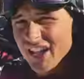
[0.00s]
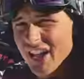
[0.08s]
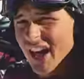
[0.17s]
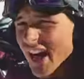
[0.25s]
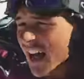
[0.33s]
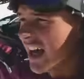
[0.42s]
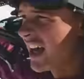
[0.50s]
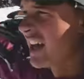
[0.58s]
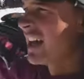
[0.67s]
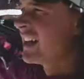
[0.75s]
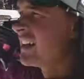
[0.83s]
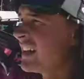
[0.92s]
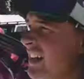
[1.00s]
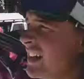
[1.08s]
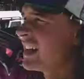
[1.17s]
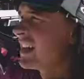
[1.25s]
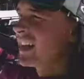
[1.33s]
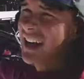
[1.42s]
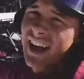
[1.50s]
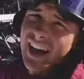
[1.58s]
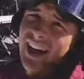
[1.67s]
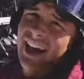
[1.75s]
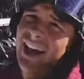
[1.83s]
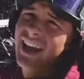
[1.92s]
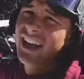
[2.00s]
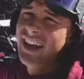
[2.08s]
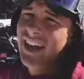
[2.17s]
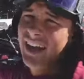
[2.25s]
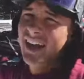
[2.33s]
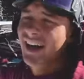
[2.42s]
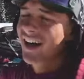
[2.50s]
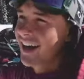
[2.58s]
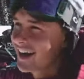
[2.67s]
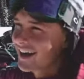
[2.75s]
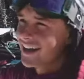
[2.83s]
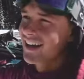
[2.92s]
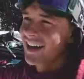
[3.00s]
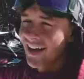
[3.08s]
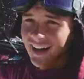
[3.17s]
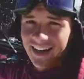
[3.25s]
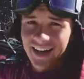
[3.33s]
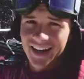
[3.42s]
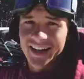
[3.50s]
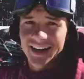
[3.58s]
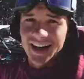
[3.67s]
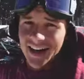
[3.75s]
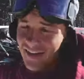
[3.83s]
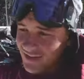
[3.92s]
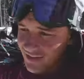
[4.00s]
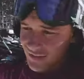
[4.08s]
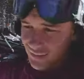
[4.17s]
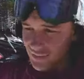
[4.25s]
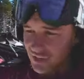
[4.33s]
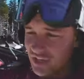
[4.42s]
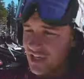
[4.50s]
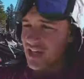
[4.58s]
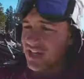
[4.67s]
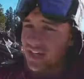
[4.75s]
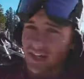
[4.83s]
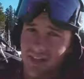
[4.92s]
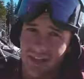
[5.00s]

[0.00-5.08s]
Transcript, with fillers: Okay, got gear. I got goggles from Sean and